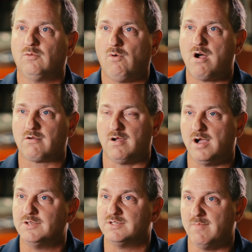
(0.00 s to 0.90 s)
water
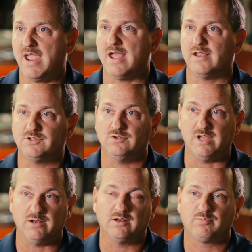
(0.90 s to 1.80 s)
on demand as you
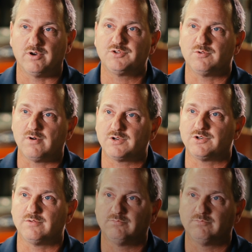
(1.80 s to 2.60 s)
need in a pressure washer.